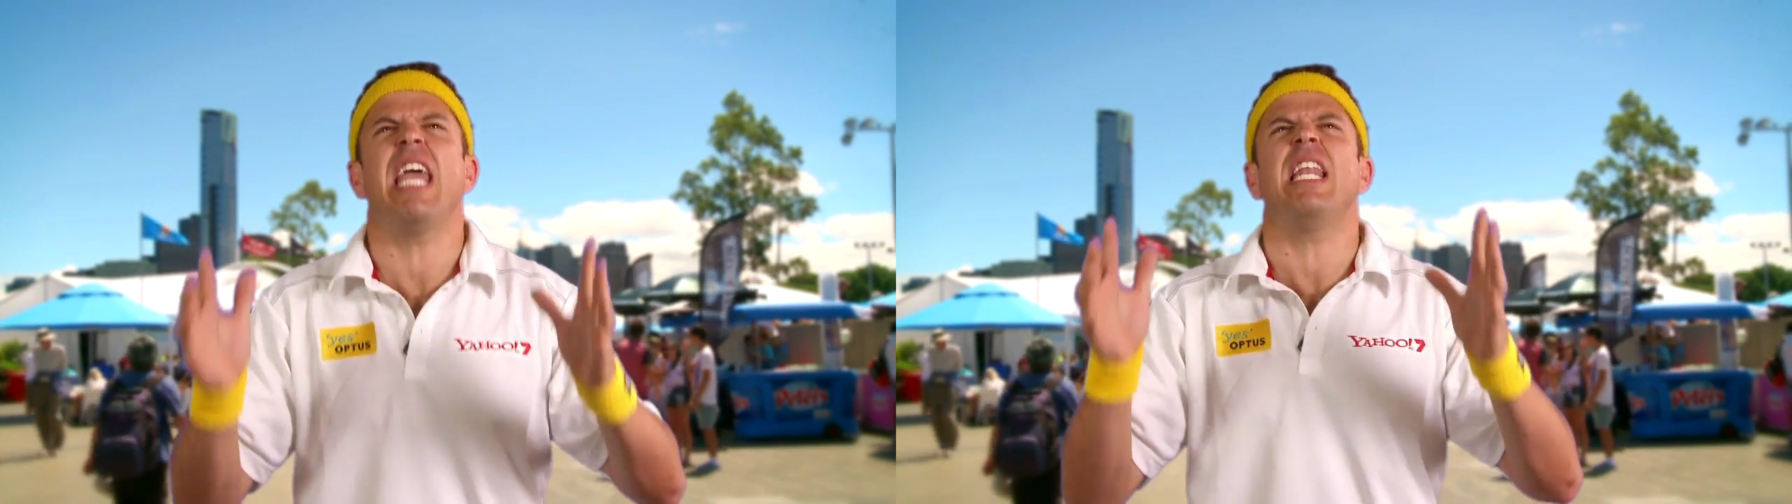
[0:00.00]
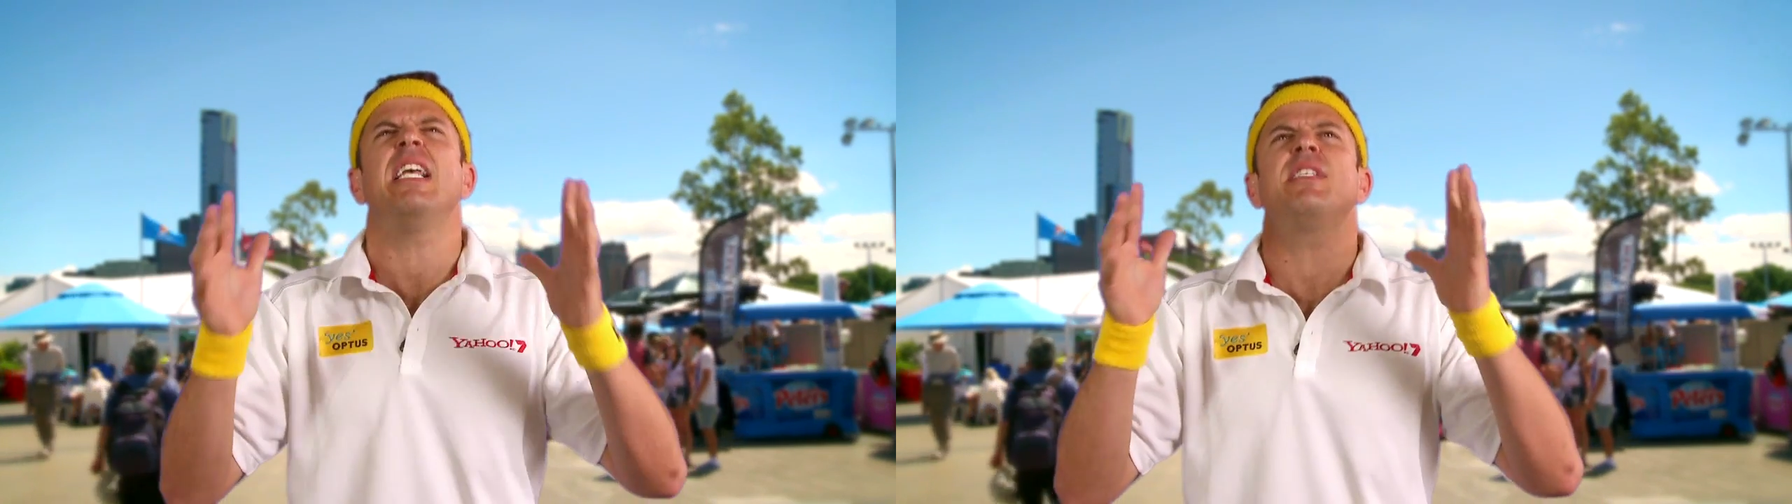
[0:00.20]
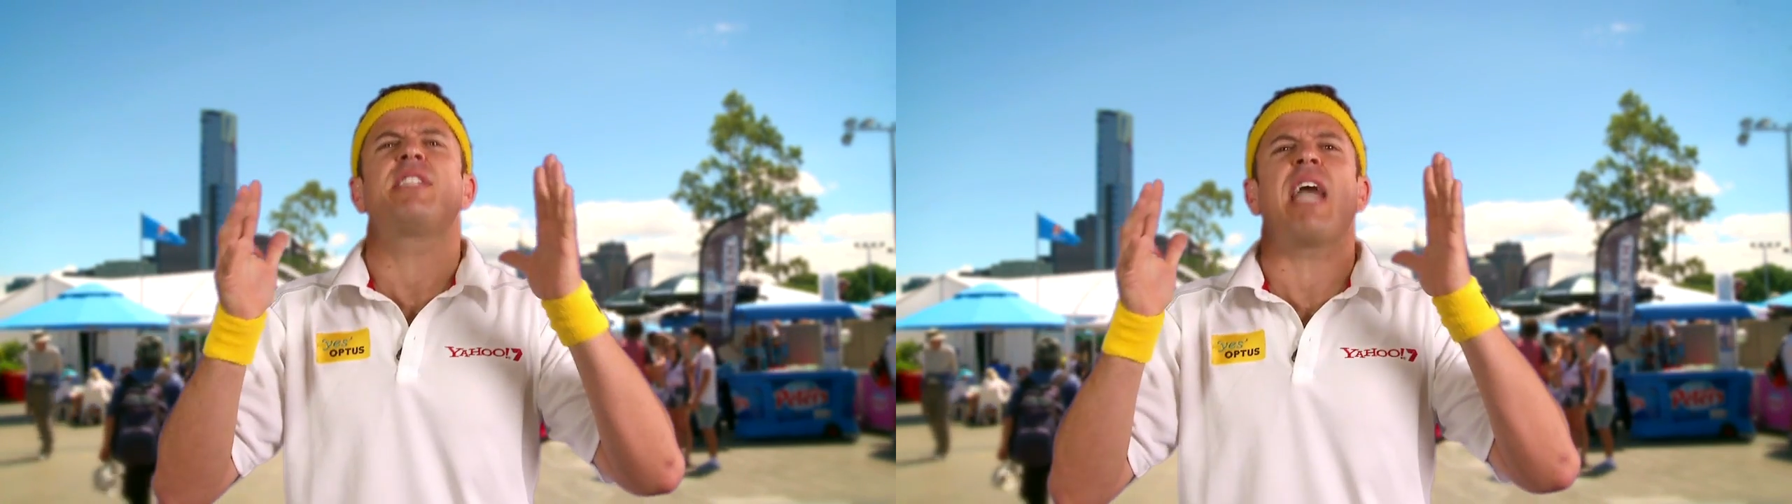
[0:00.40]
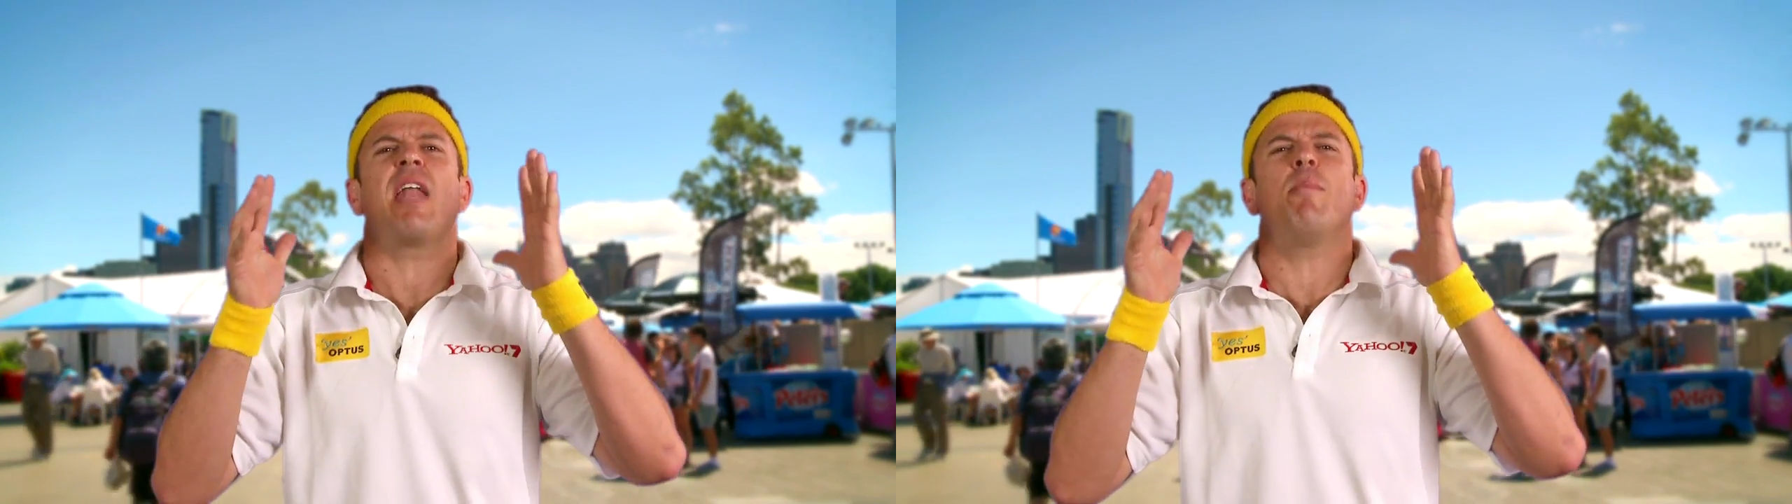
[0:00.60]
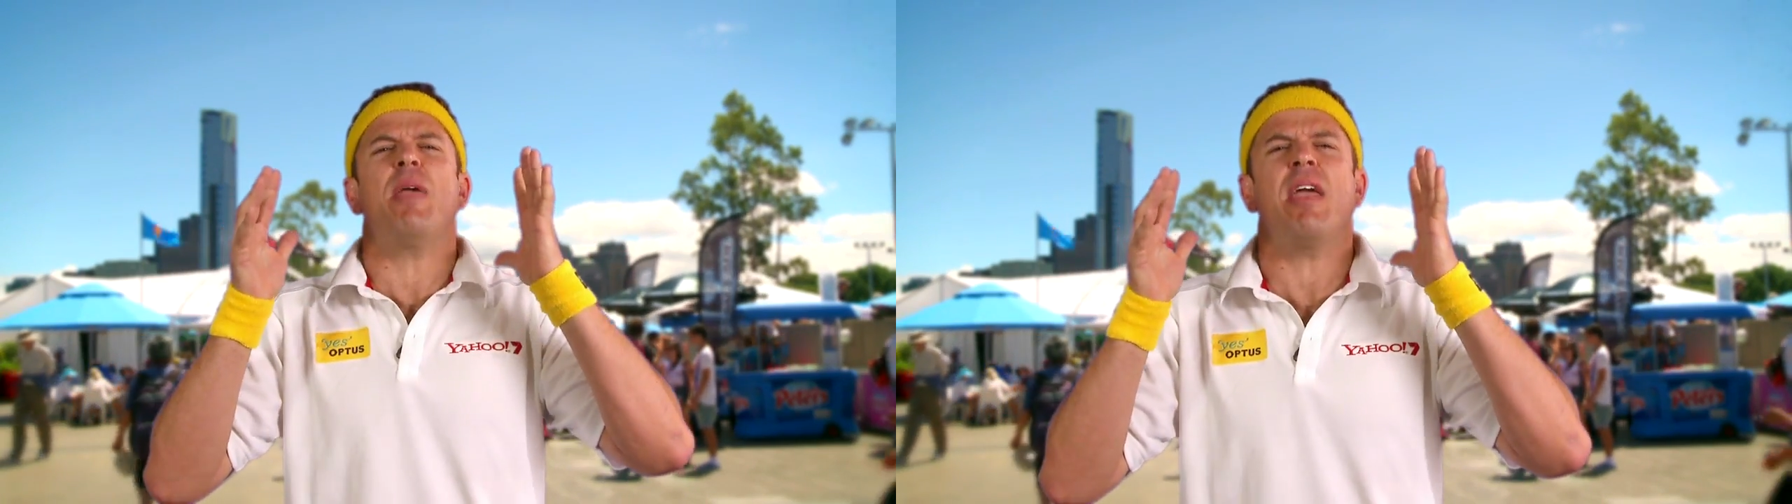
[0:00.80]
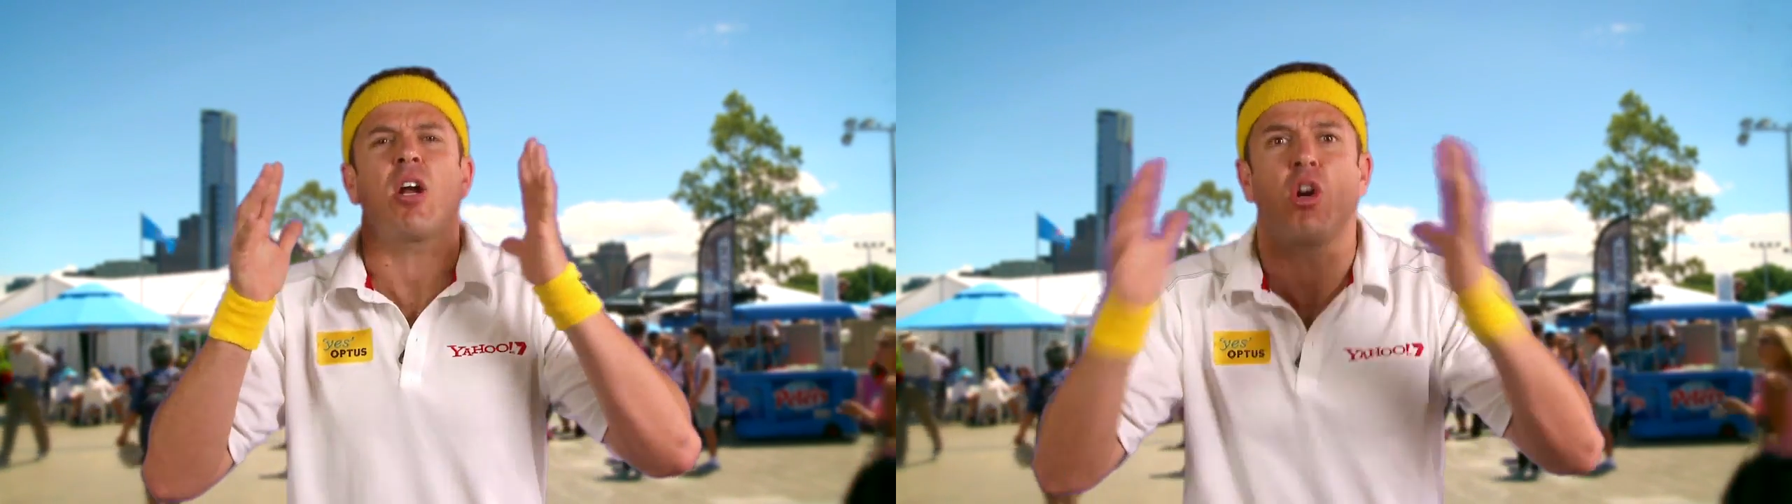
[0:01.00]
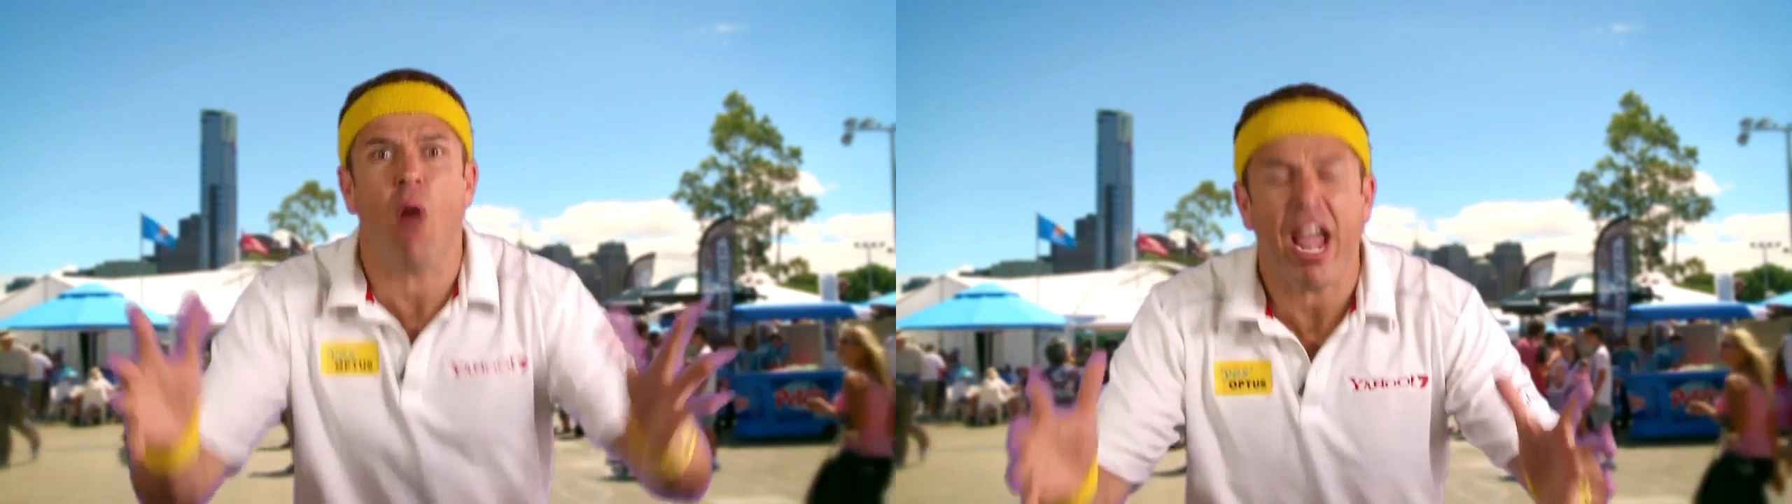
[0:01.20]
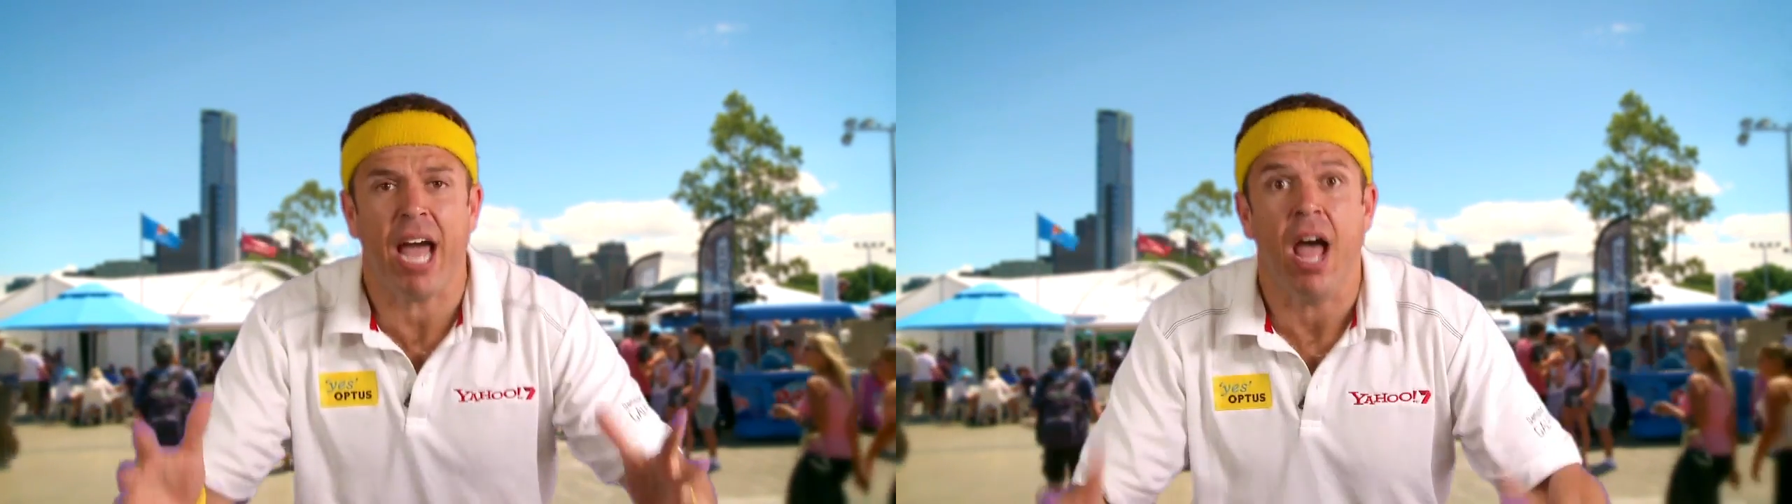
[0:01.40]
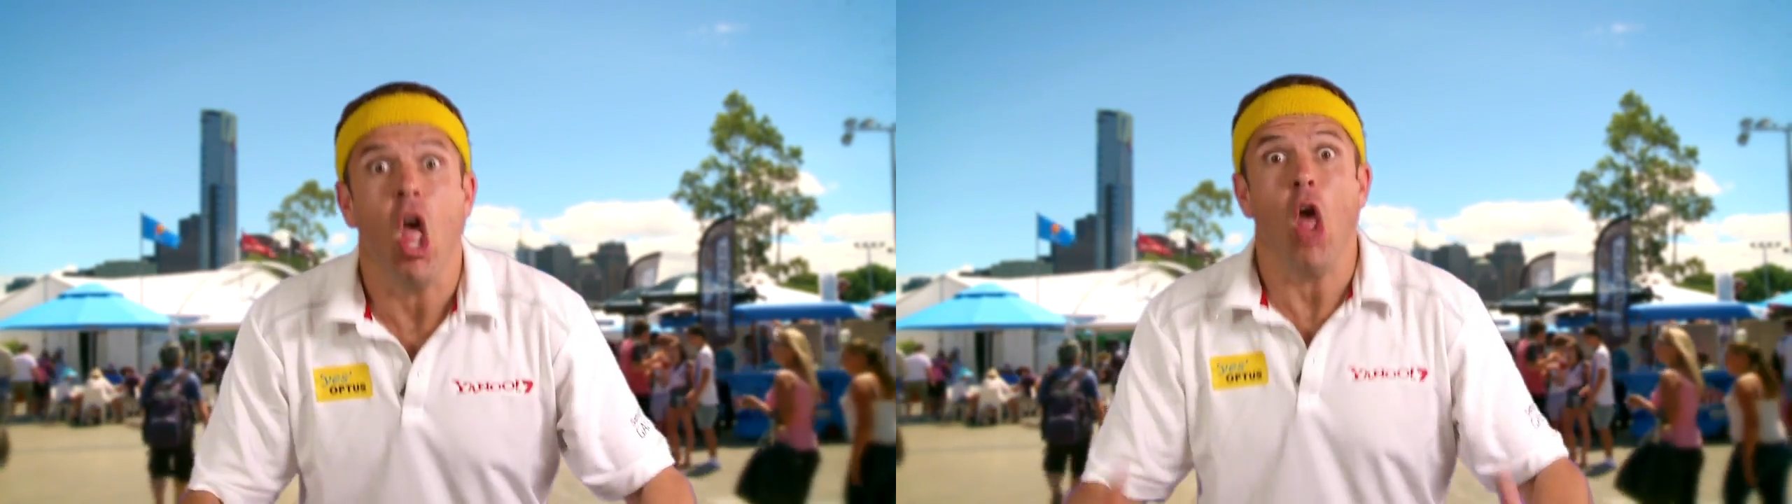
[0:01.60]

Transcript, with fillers: it is gonna be a cracker.